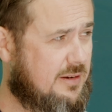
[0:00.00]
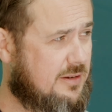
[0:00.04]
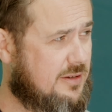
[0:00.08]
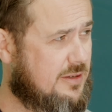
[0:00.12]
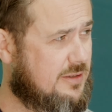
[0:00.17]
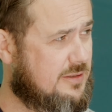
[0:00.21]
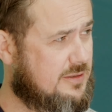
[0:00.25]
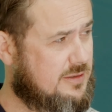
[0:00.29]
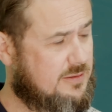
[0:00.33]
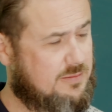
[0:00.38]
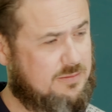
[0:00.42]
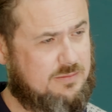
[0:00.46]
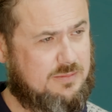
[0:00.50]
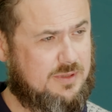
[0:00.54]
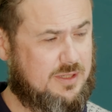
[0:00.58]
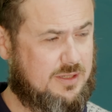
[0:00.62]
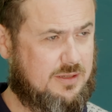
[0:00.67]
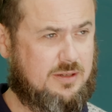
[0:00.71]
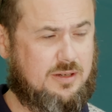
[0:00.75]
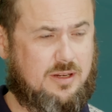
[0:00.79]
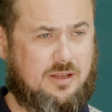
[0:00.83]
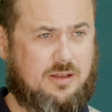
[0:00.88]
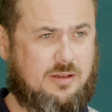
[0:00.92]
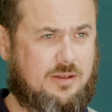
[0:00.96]
because
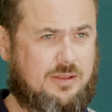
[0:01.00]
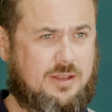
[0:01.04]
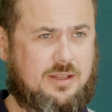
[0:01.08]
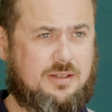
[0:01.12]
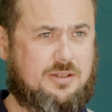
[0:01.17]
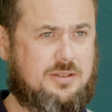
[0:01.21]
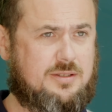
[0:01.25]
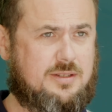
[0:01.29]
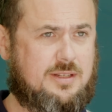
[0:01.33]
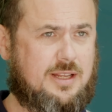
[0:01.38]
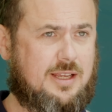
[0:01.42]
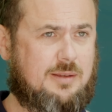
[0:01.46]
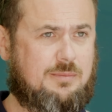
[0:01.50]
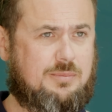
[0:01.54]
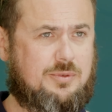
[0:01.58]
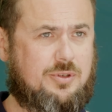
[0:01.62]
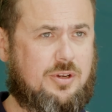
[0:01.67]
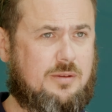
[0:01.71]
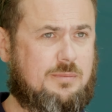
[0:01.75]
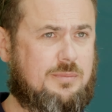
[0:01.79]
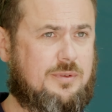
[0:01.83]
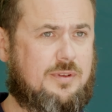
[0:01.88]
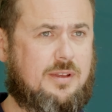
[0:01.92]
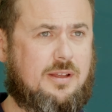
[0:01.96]
I think Steve
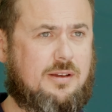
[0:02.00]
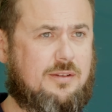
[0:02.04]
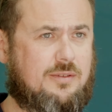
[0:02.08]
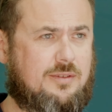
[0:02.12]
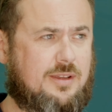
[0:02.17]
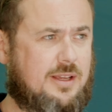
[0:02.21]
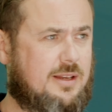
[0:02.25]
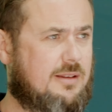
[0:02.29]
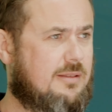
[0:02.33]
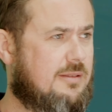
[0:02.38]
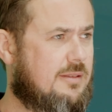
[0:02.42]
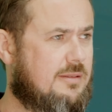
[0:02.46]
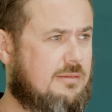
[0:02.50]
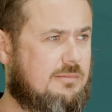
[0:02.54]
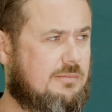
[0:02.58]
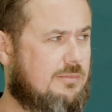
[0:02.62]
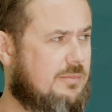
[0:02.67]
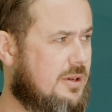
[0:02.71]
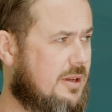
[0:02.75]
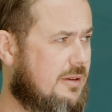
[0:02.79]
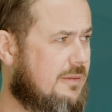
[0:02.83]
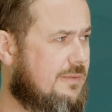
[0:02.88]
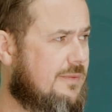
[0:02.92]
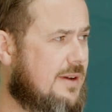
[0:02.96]
Jobs sort of said,
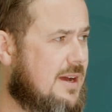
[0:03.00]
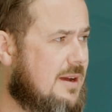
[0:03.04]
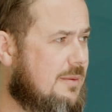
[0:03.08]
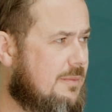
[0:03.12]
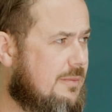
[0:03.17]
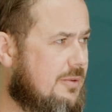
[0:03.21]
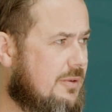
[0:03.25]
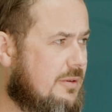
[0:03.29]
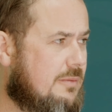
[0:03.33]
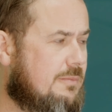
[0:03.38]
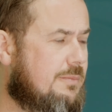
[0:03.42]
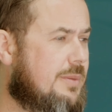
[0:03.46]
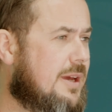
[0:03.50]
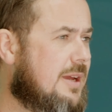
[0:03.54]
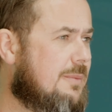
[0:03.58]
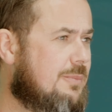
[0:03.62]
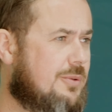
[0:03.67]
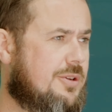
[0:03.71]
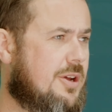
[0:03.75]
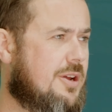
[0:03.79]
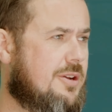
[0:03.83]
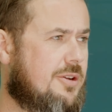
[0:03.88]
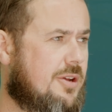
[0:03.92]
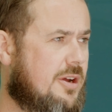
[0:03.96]

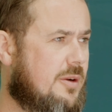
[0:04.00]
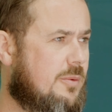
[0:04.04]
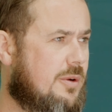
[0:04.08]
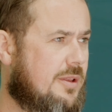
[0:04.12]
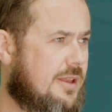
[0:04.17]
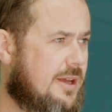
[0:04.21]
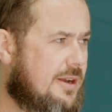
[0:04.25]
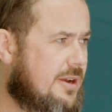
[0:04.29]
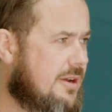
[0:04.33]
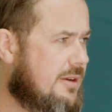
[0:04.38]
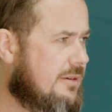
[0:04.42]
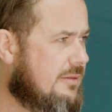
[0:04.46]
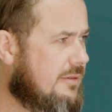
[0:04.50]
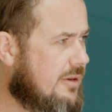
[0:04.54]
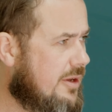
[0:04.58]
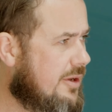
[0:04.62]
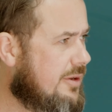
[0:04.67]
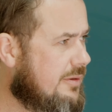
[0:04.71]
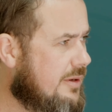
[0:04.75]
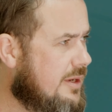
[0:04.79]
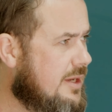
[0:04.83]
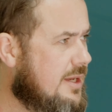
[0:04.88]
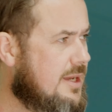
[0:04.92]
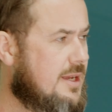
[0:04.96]
people don't know what they don't
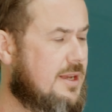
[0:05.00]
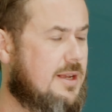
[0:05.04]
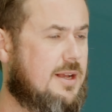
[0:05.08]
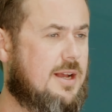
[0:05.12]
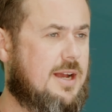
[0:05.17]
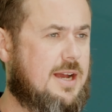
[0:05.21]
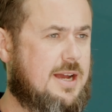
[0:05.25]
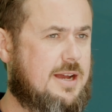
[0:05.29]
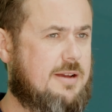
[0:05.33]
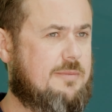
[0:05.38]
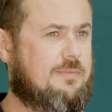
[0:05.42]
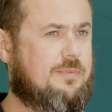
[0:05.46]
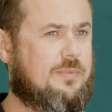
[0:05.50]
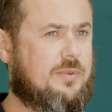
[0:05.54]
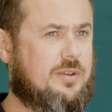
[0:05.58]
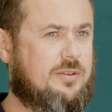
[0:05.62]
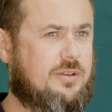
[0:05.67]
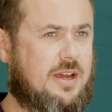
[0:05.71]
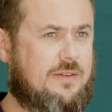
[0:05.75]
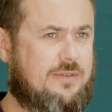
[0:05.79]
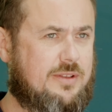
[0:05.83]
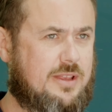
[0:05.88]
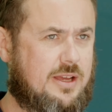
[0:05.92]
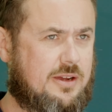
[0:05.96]
know.
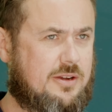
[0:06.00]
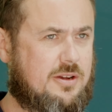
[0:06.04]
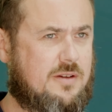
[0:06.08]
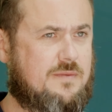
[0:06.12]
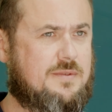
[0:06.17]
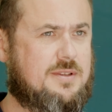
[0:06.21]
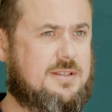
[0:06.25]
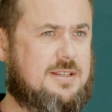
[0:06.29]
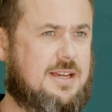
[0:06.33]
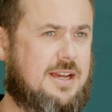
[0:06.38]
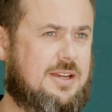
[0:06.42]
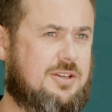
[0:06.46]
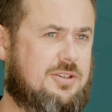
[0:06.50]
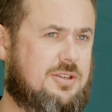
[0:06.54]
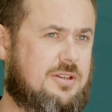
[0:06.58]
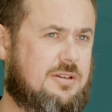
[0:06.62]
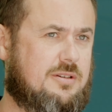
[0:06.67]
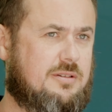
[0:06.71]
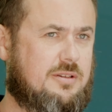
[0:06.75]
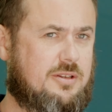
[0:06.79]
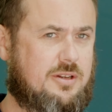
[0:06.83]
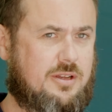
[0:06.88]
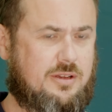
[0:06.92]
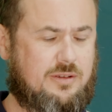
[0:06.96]
So having that
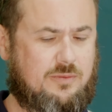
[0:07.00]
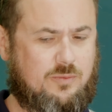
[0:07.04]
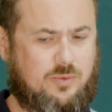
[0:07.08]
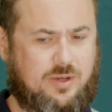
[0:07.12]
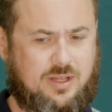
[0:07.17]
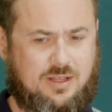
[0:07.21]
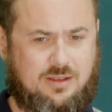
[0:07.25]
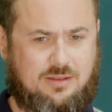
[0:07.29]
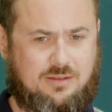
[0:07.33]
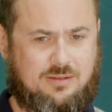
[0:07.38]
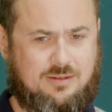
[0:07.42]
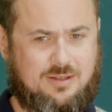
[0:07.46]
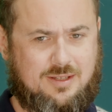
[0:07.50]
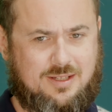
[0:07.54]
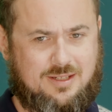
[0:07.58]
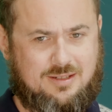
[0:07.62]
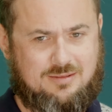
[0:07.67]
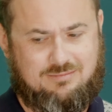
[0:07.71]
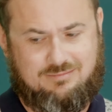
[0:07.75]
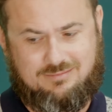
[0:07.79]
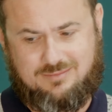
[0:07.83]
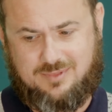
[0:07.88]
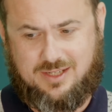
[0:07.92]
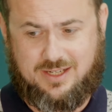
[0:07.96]
conversation, with,
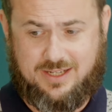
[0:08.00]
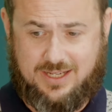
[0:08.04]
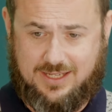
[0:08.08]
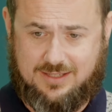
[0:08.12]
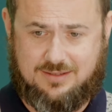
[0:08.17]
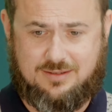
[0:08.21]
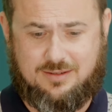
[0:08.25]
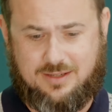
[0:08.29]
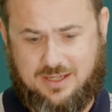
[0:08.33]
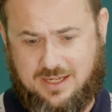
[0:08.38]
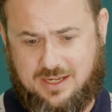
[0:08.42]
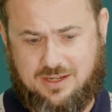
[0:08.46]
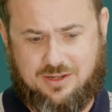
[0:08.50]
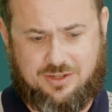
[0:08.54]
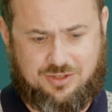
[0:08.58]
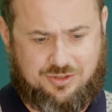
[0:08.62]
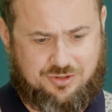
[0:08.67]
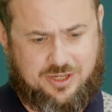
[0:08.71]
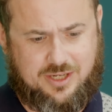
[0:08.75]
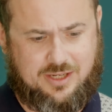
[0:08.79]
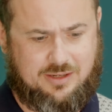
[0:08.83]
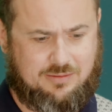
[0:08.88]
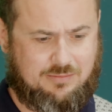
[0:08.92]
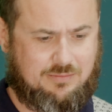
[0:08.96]
I guess,
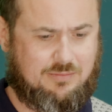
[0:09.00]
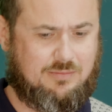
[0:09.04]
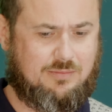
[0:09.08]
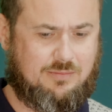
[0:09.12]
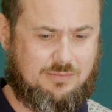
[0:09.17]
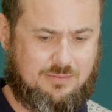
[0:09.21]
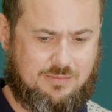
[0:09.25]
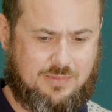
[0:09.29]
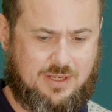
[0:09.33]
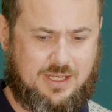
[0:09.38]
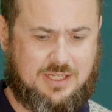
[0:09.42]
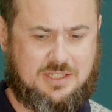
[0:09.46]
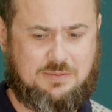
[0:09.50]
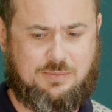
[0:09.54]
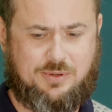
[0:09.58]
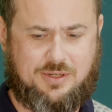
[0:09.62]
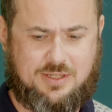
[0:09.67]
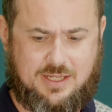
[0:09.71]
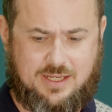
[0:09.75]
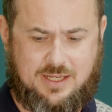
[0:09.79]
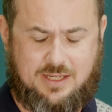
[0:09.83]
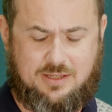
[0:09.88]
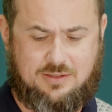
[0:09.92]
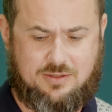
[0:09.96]
industry
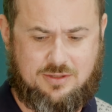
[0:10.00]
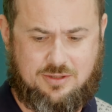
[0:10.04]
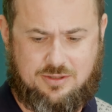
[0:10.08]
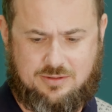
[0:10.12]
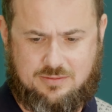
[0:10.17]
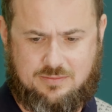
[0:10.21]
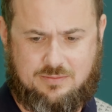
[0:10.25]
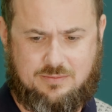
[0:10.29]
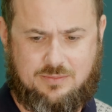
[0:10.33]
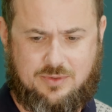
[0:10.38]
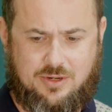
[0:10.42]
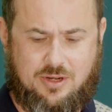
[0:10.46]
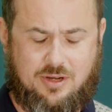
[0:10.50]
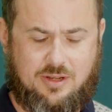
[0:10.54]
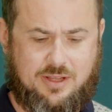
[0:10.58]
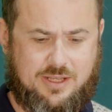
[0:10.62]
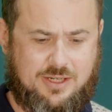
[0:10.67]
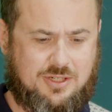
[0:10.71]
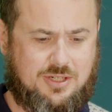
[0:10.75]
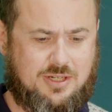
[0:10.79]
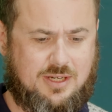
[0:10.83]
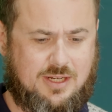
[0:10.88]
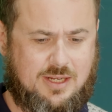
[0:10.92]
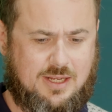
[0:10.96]
expertise or
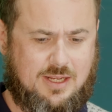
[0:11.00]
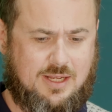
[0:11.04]
knowledge,